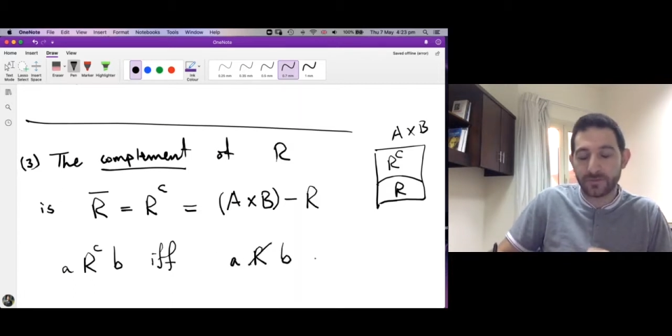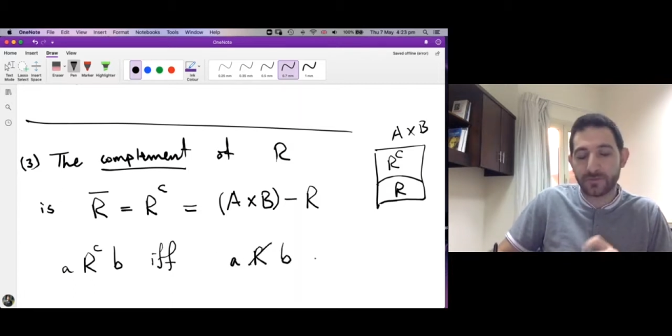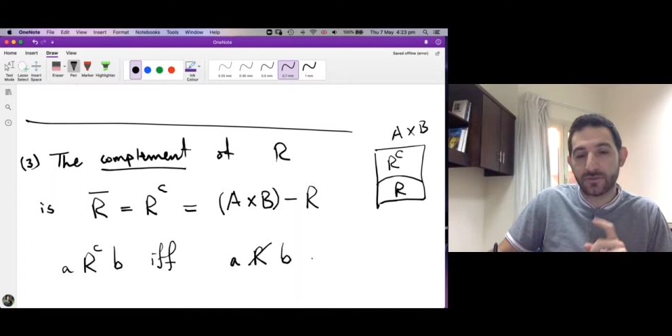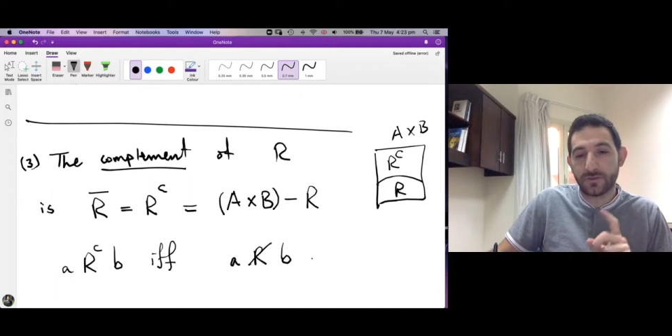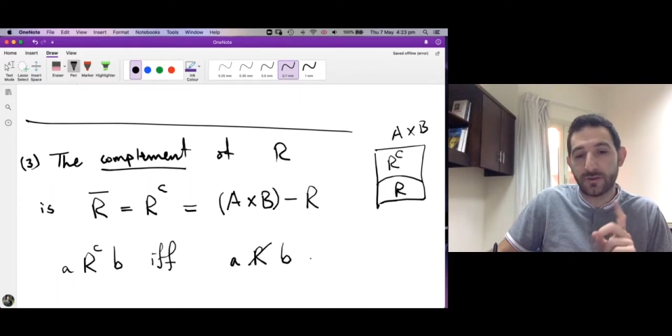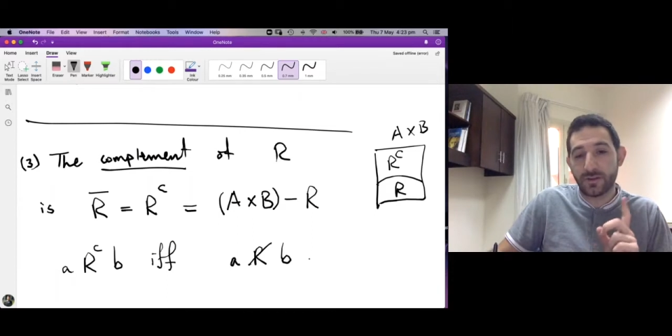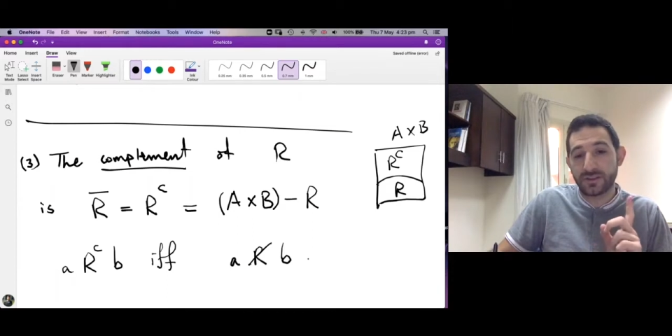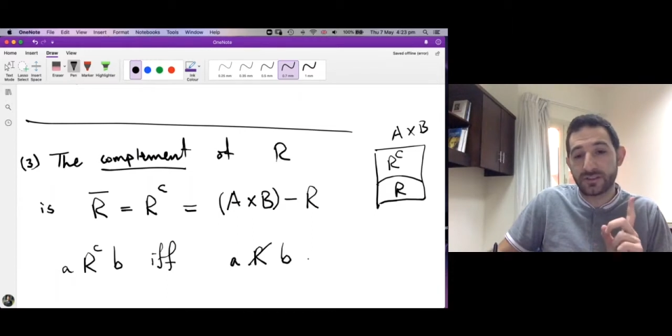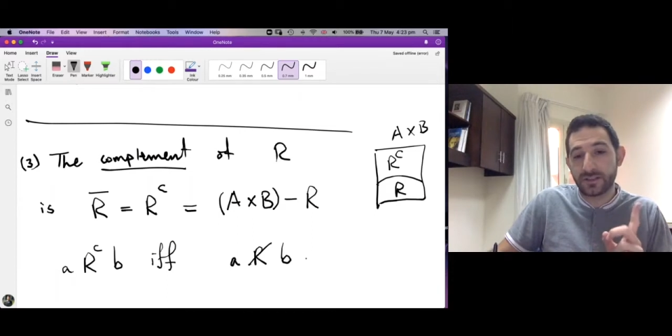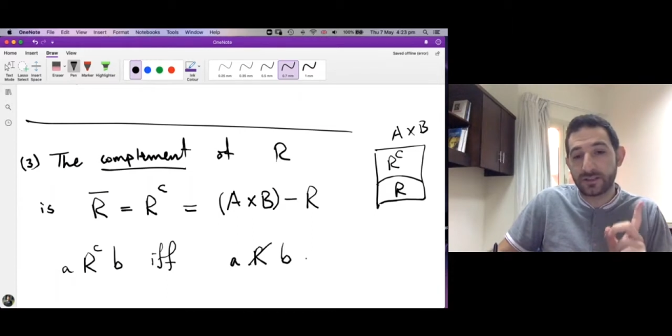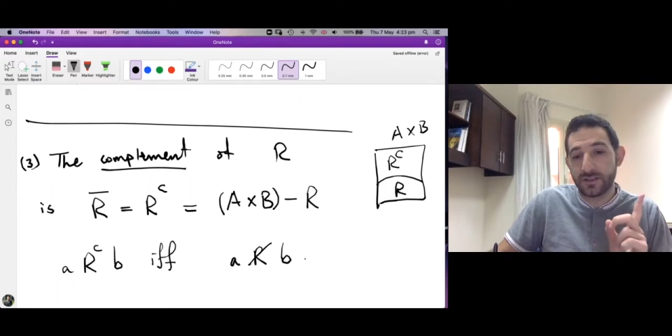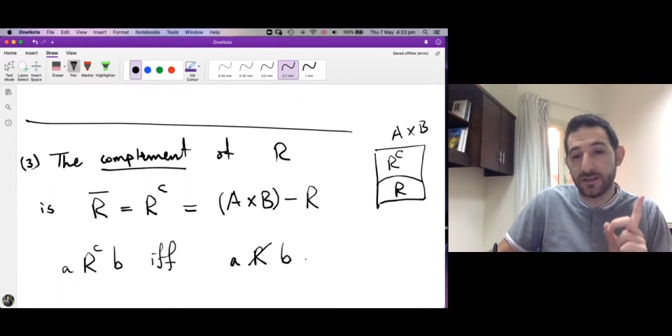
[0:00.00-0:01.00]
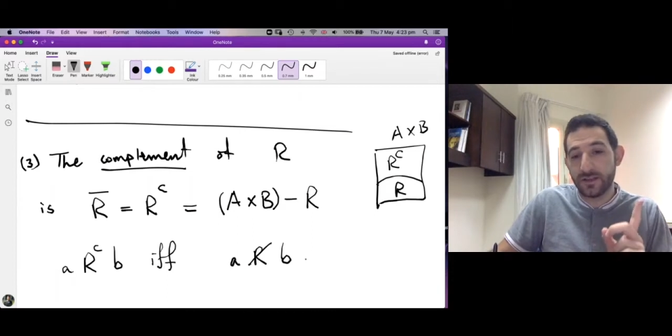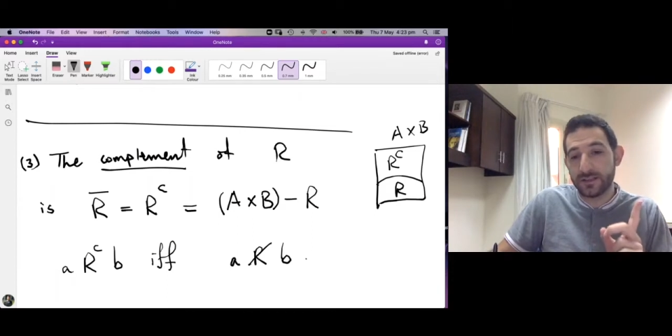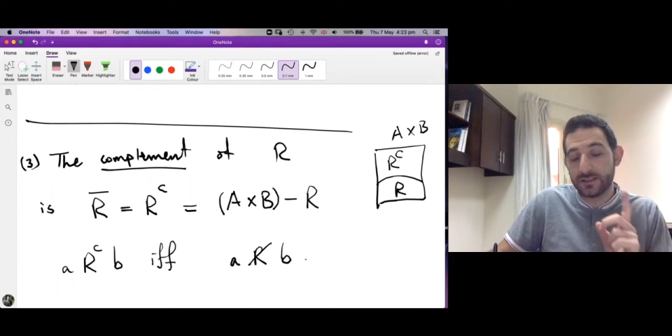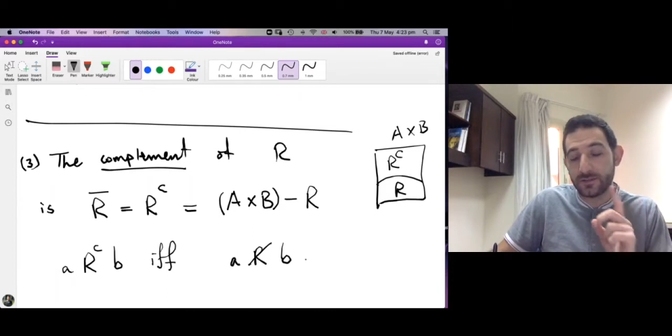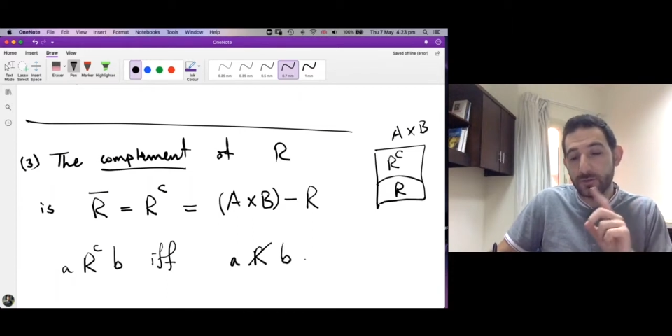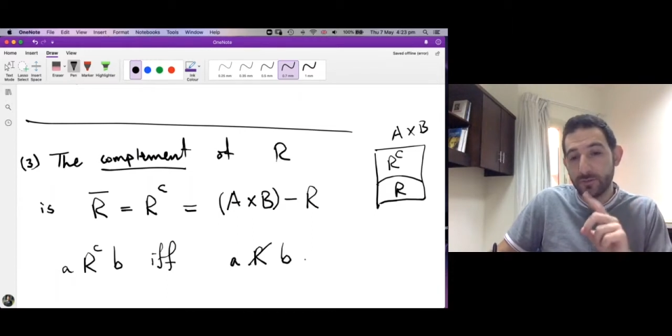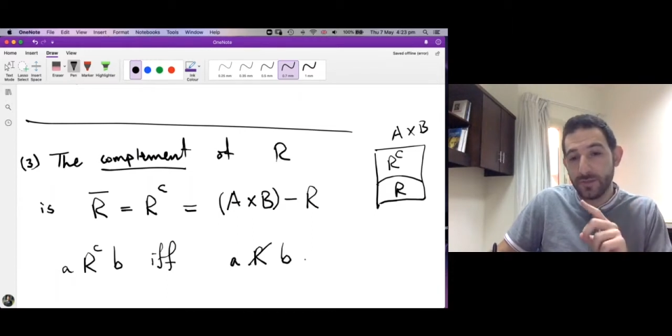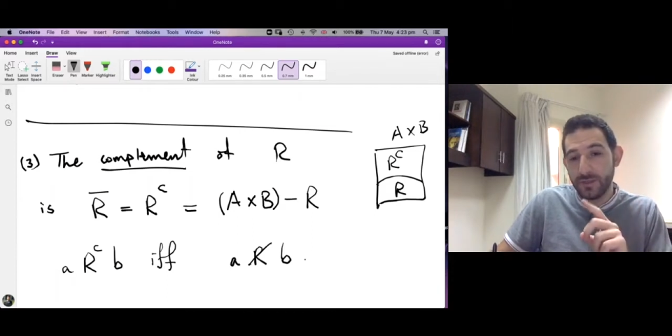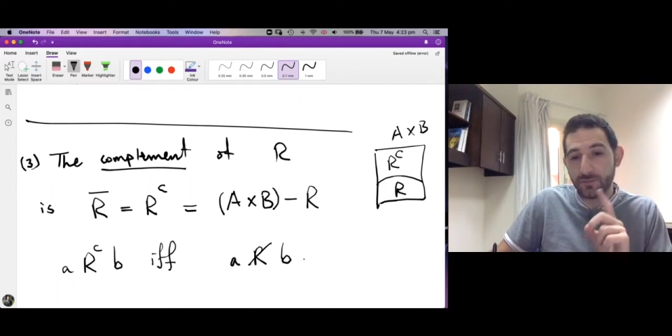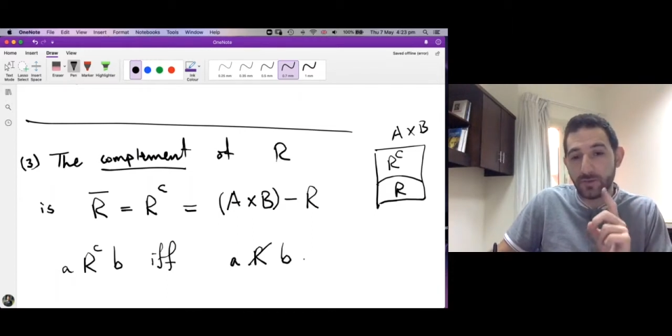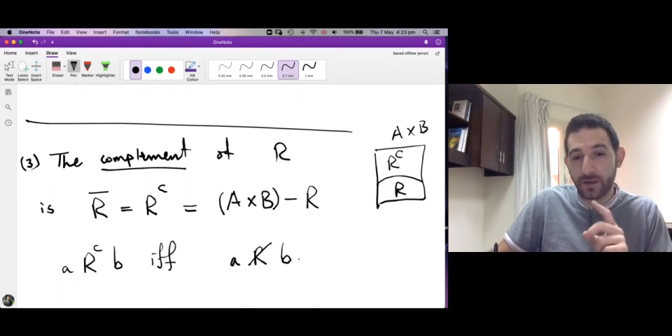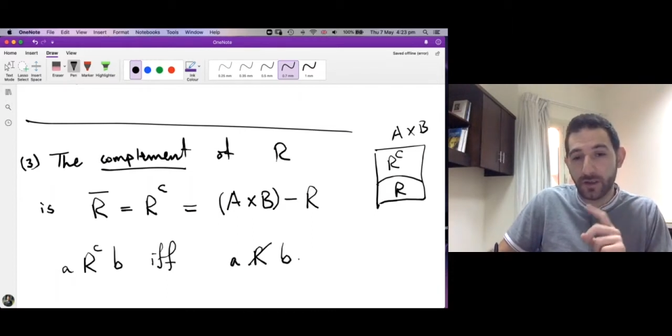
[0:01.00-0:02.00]
So is not related to
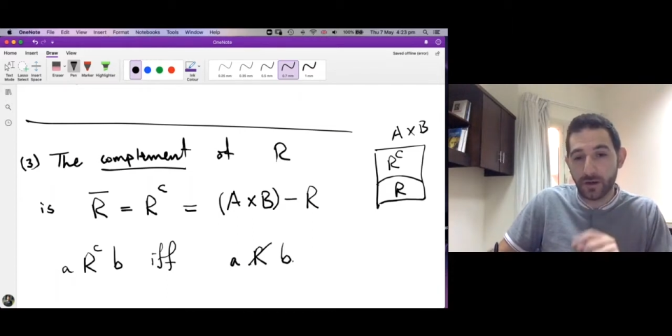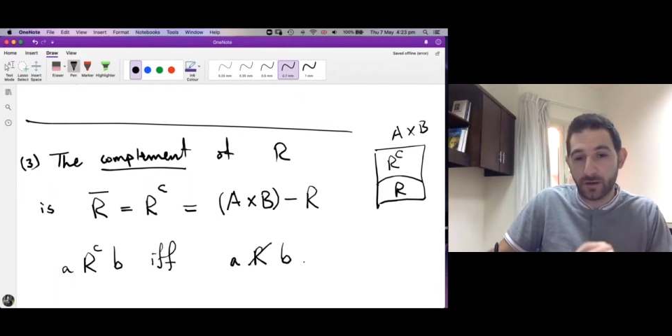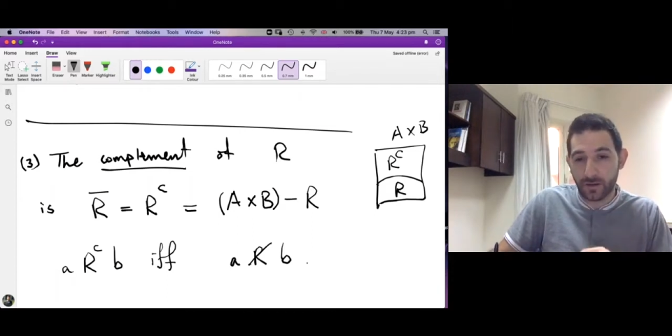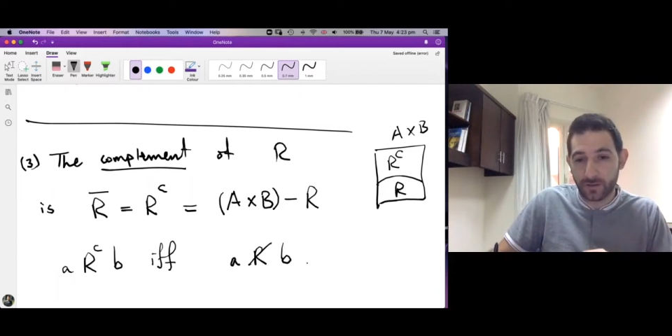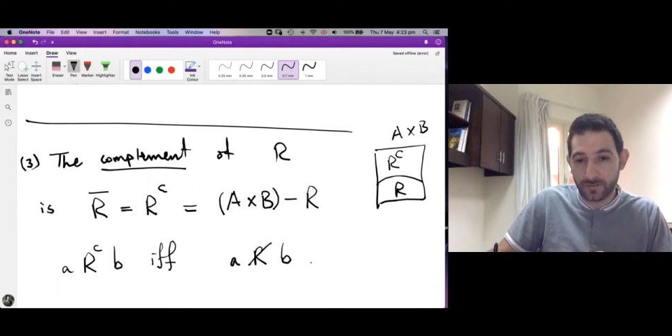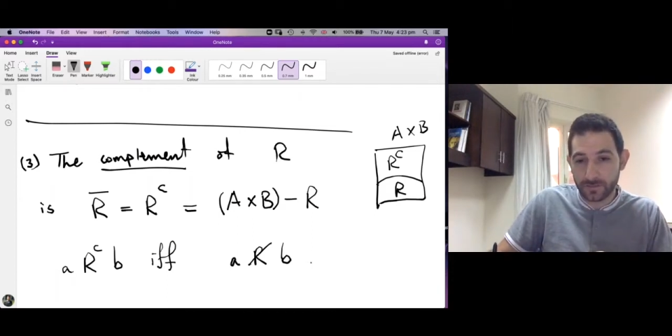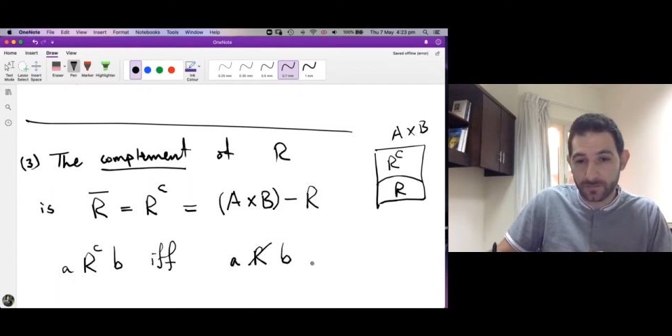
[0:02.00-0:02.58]
B by R.